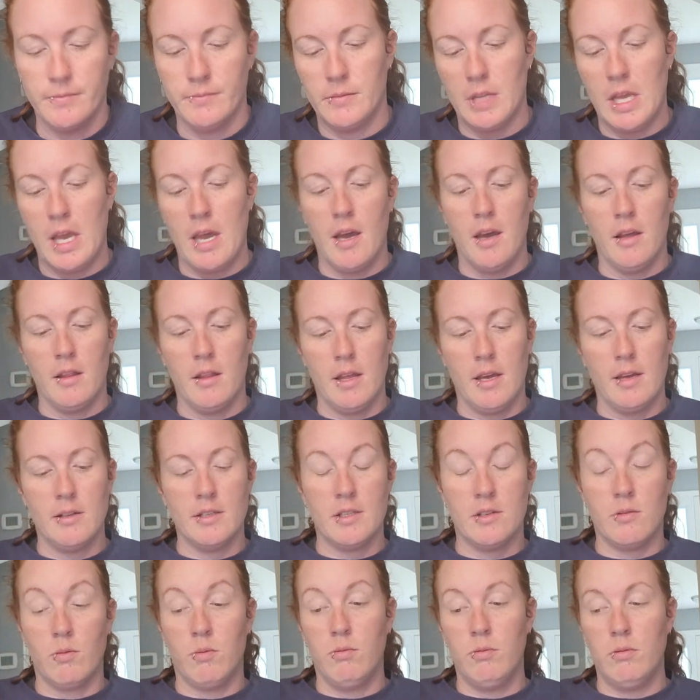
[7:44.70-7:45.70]
yeah,
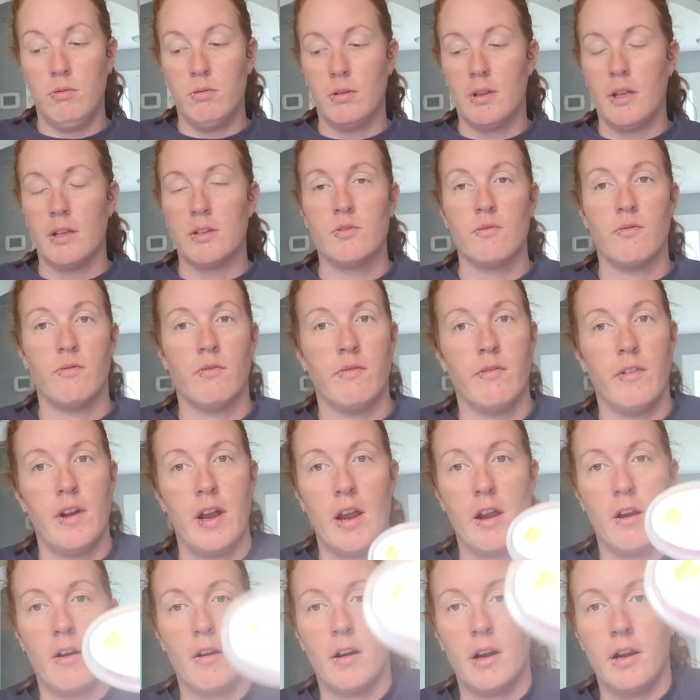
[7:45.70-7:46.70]
that's, whew, that's
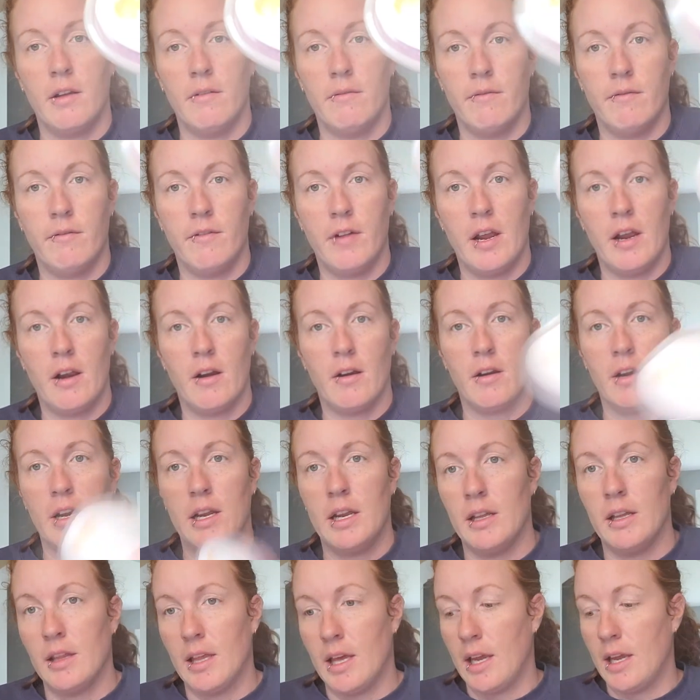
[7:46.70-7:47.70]
very,
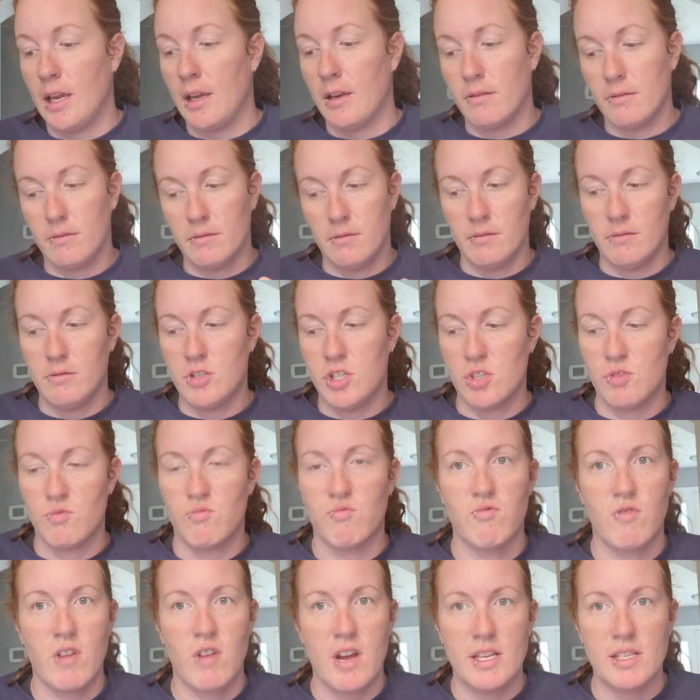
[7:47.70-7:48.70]
very, like, just
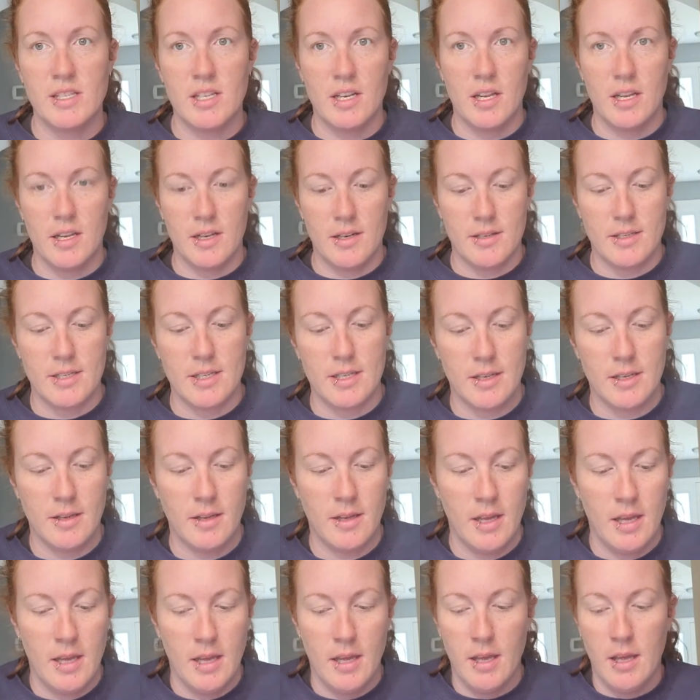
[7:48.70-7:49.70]
resonant.
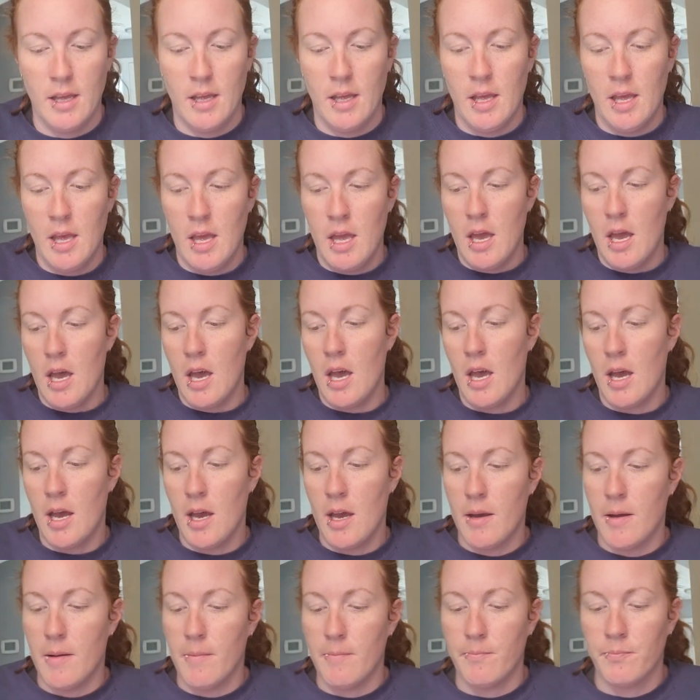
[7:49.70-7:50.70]

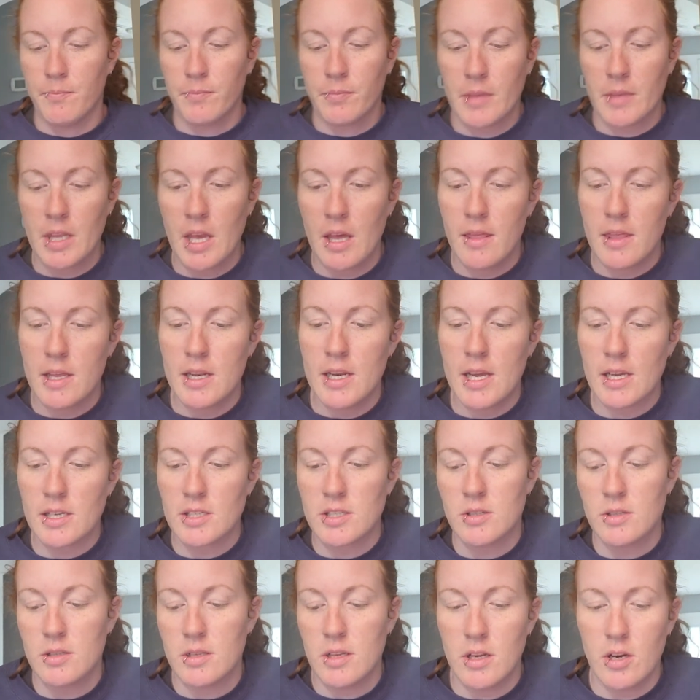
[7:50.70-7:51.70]
Um, the
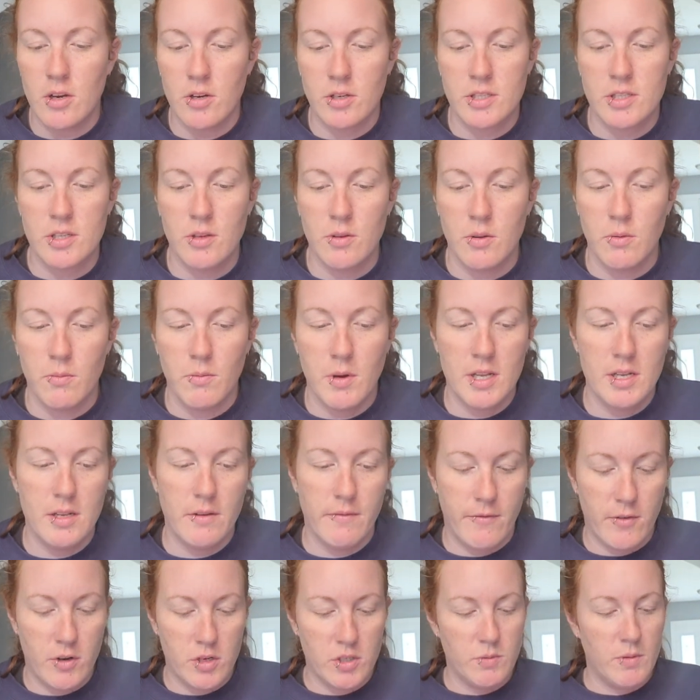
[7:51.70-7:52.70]
next, or so the one,
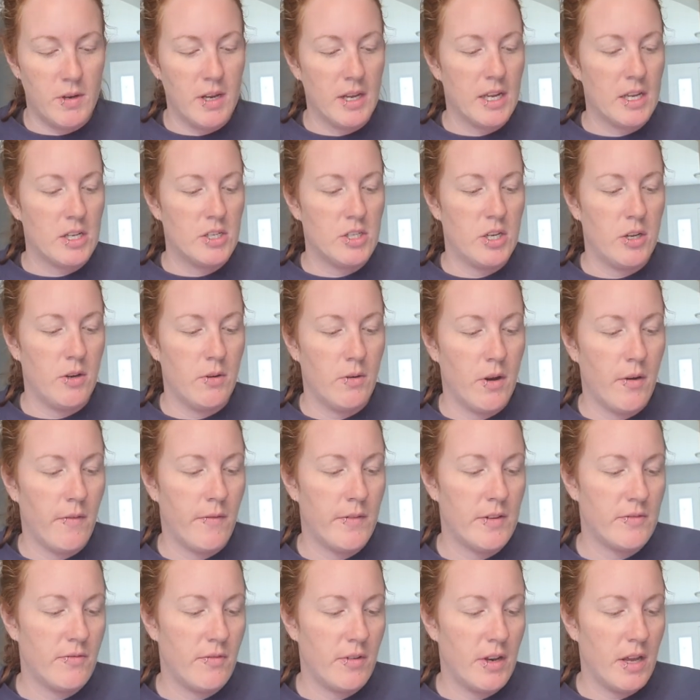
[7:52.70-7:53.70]
first one I got two of
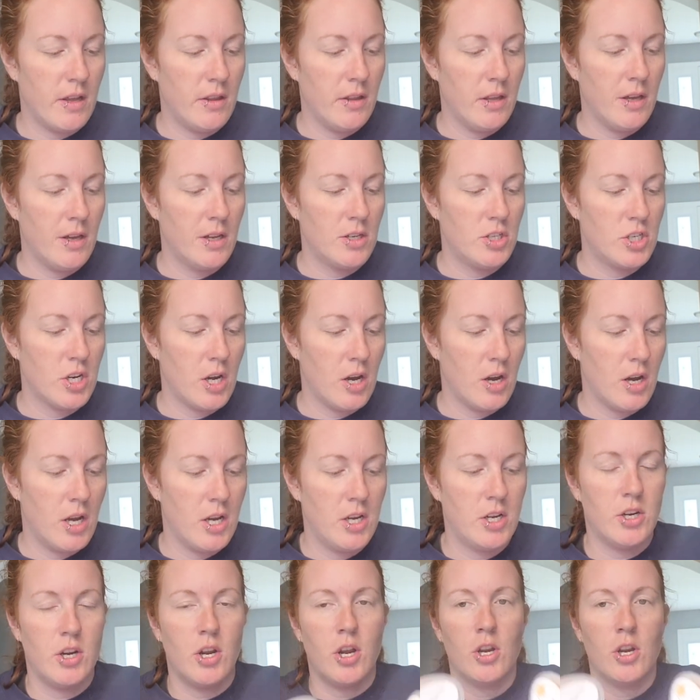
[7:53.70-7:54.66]
is vanilla chai